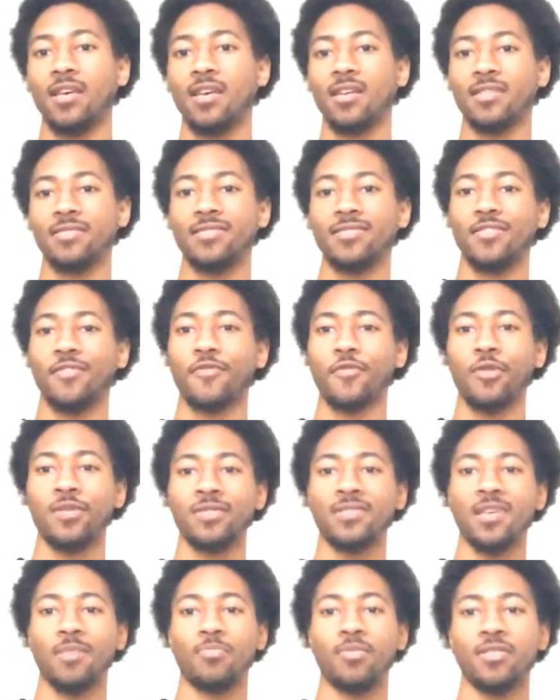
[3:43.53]
because of course
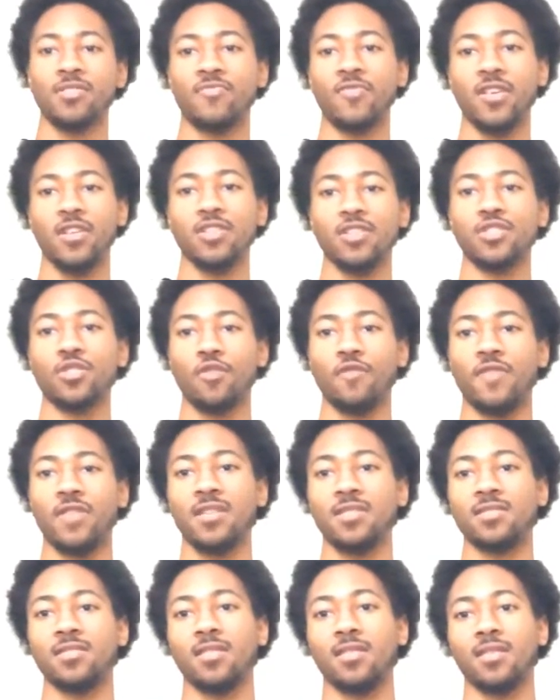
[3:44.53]
that book is very
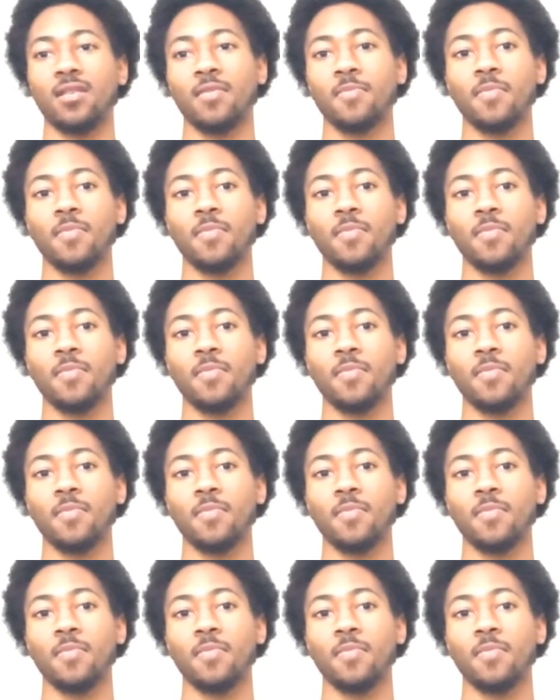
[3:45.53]
chauvinistic,